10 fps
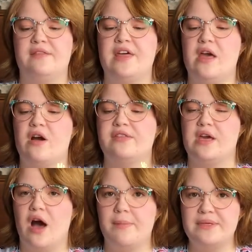They are
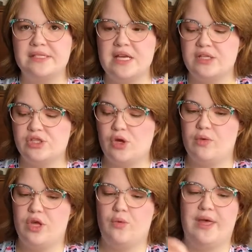the opposite,
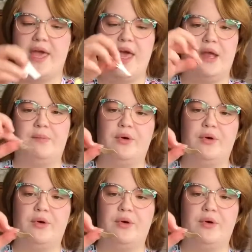so you can